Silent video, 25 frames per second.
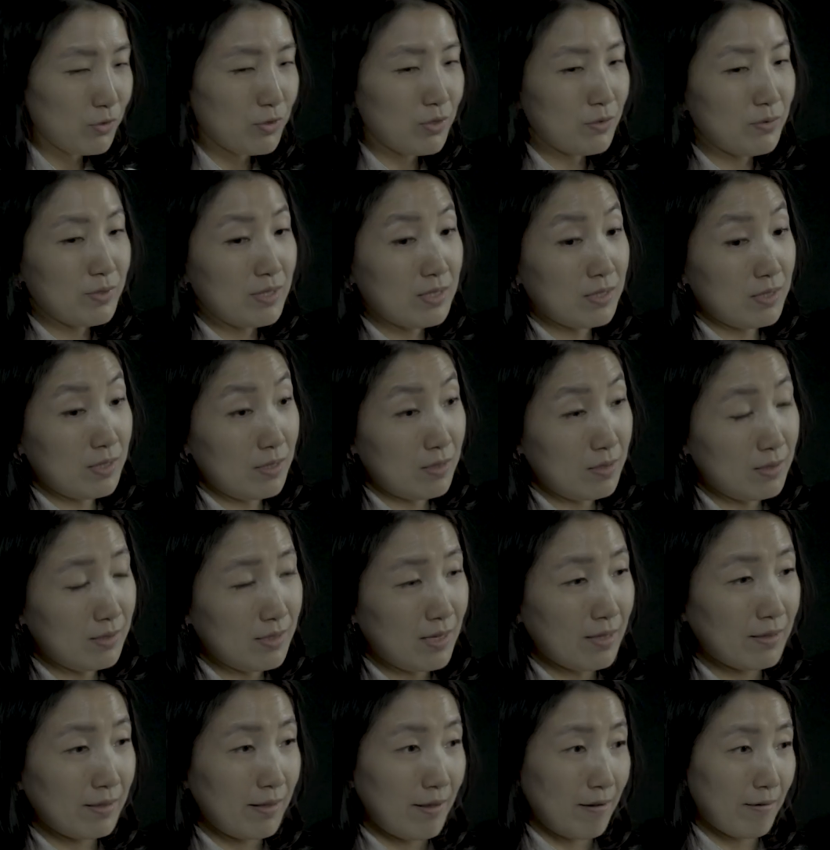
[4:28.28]
from user
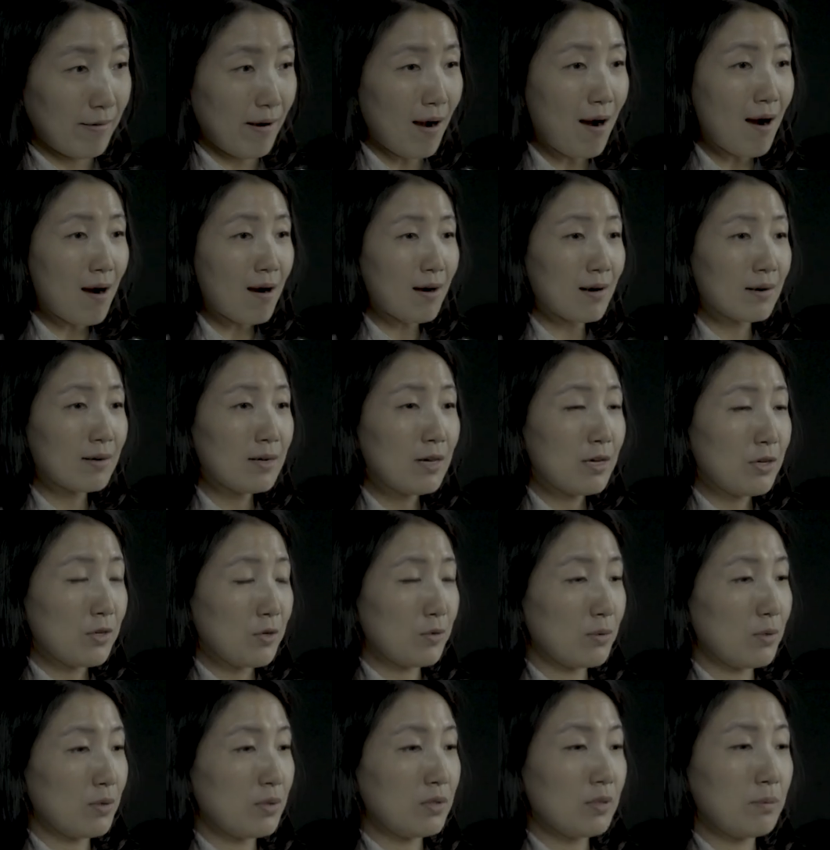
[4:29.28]
research and there are
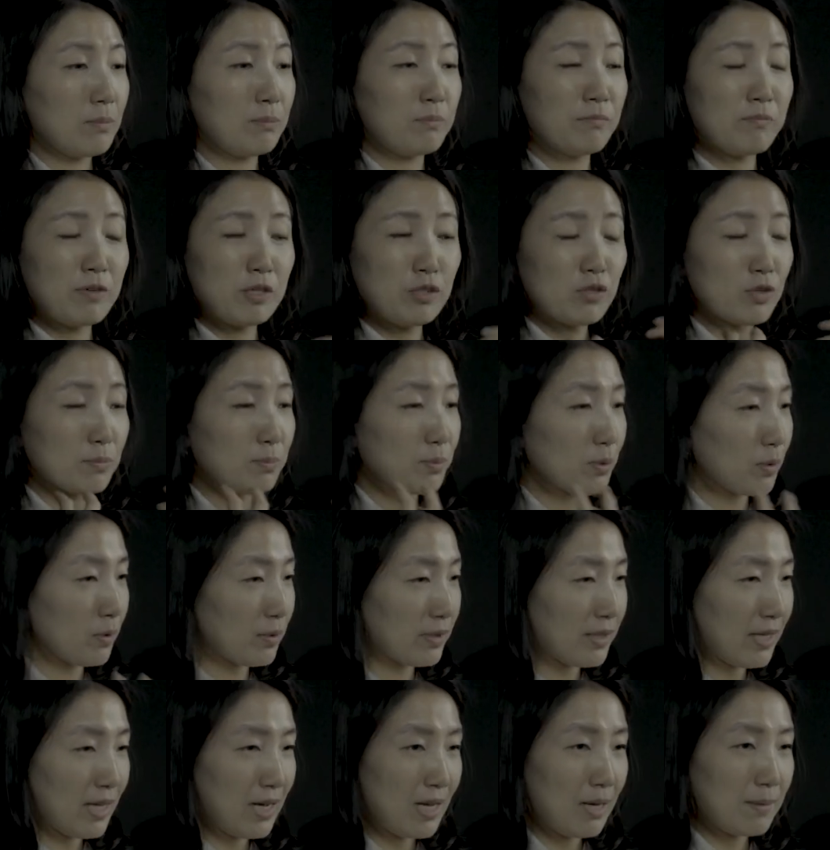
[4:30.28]
you know the visual
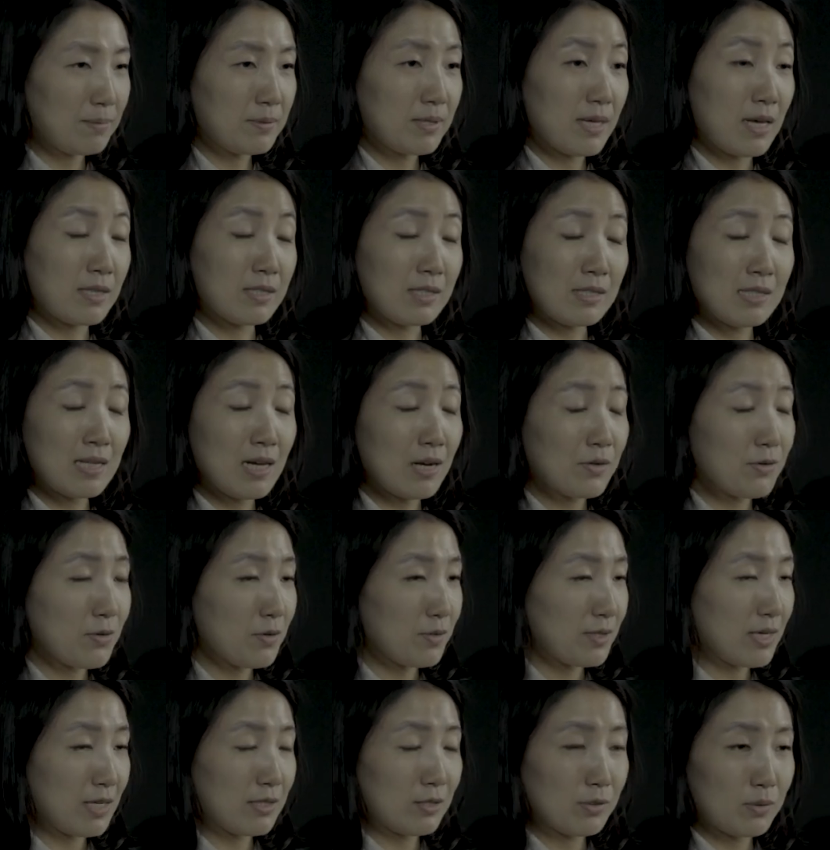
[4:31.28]
prototypes and
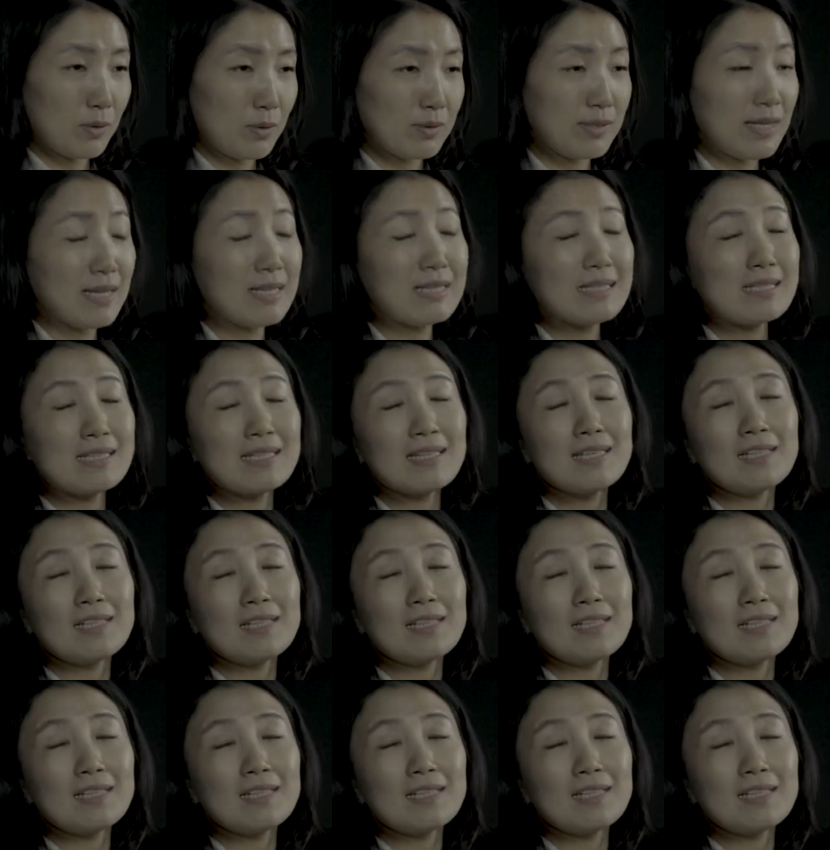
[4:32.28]
scenarios and so on. They